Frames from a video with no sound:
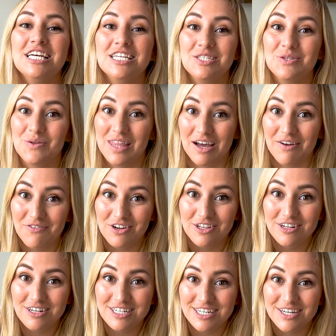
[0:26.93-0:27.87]
So without
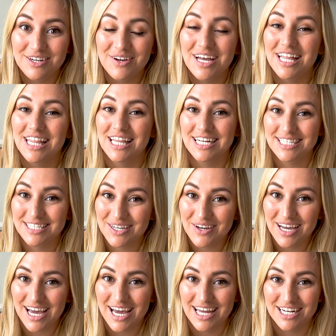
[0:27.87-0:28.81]
further ado, let's go
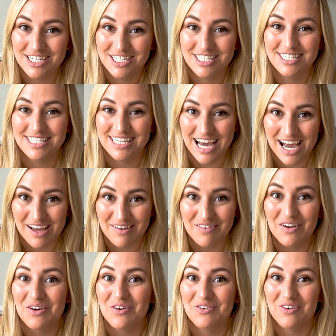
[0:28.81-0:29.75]
ahead and just dive
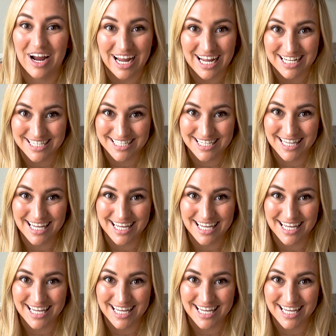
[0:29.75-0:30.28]
right into